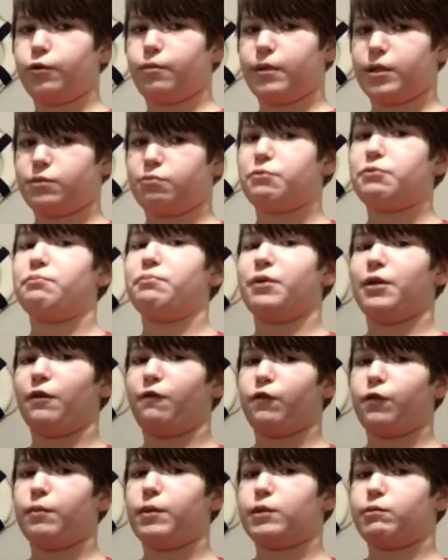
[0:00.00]
mess with me, if
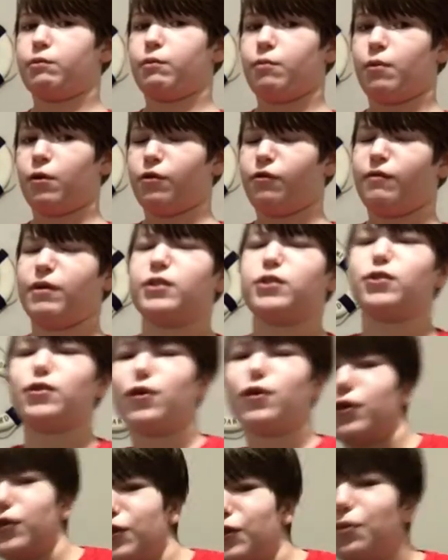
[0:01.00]
you mess with both of us,
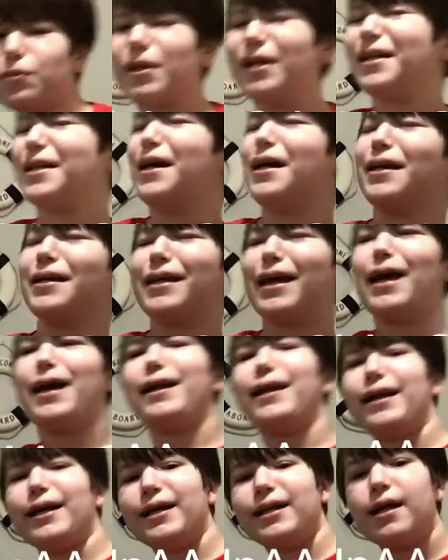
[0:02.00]
girl, you gonna get
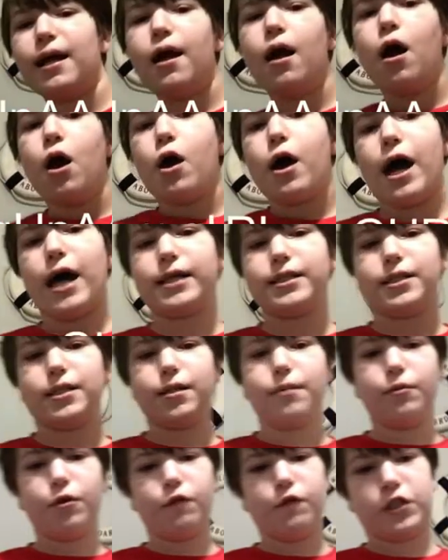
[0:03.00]
it. As in the
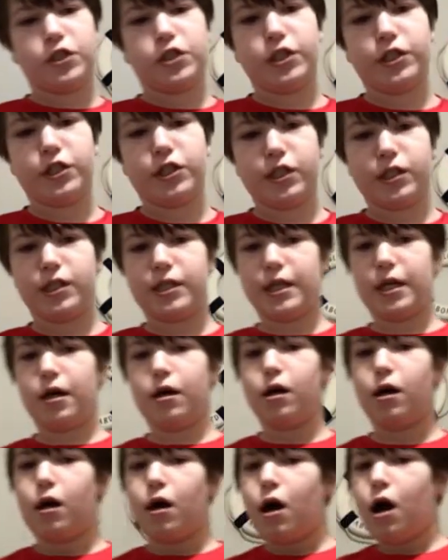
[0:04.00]
movie, she's just
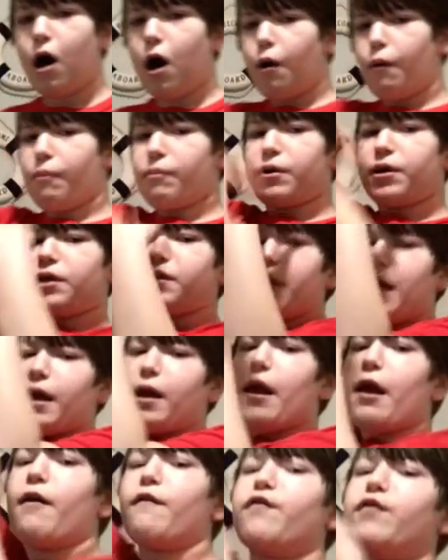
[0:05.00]
I'm gonna
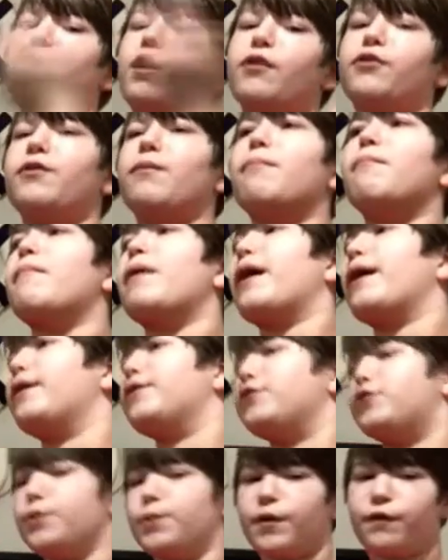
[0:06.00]
let the
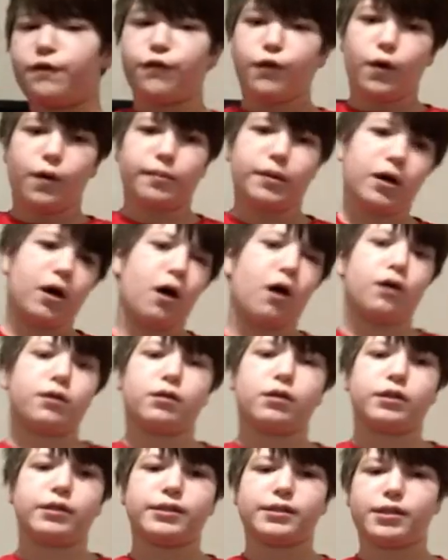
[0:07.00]
man do it for me all,
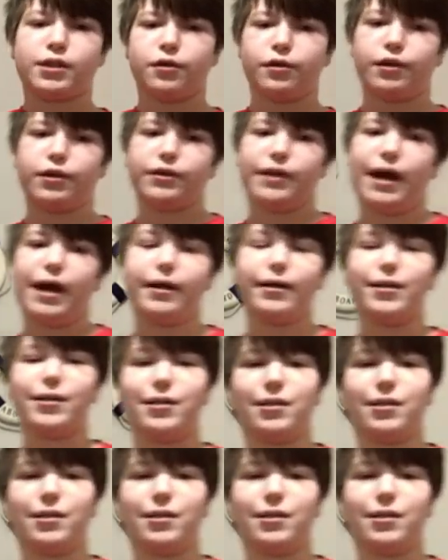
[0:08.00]
considering that